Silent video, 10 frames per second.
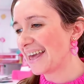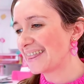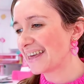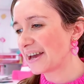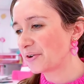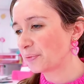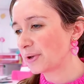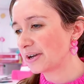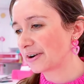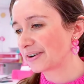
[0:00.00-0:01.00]
and then
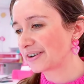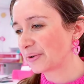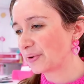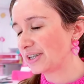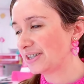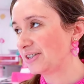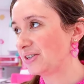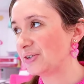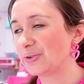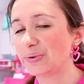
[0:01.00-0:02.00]
we are going
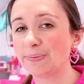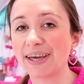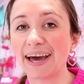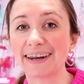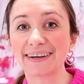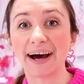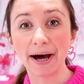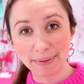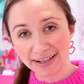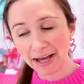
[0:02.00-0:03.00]
to be heading to
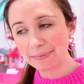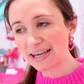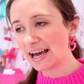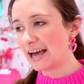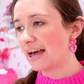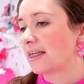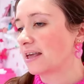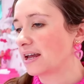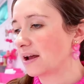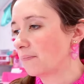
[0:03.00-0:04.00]
Hobby Lobby. And
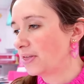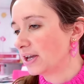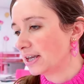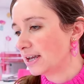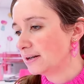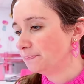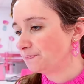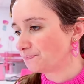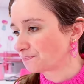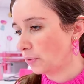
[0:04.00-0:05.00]
then I'm
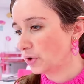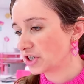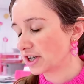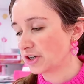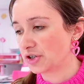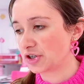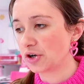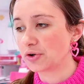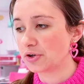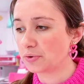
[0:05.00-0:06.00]
thinking, I was going to
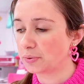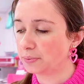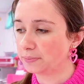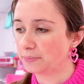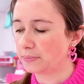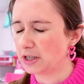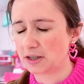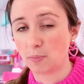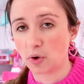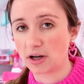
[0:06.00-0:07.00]
show you
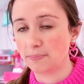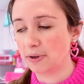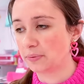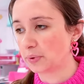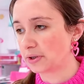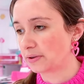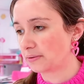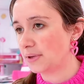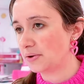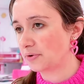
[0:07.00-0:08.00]
this morning, but
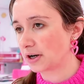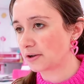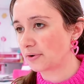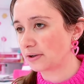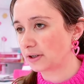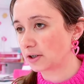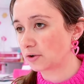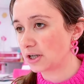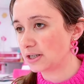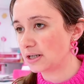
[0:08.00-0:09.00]
with me running around like
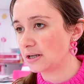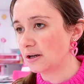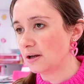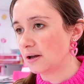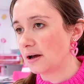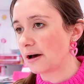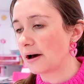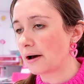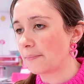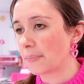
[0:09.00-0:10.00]
crazy,
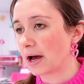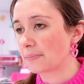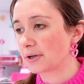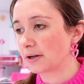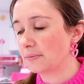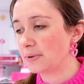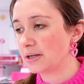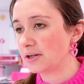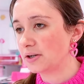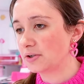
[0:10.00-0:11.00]
um, I'm gonna
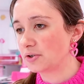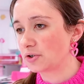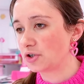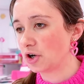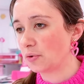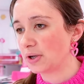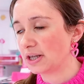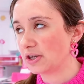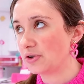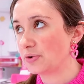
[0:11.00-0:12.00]
be
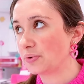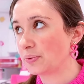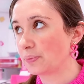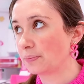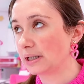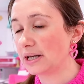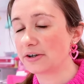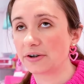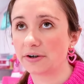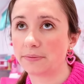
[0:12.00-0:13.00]
showing you
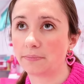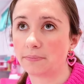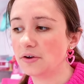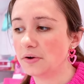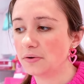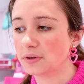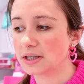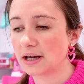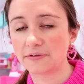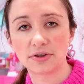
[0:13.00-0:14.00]
later, either
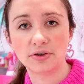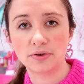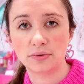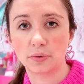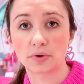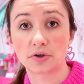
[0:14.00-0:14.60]
this afternoon or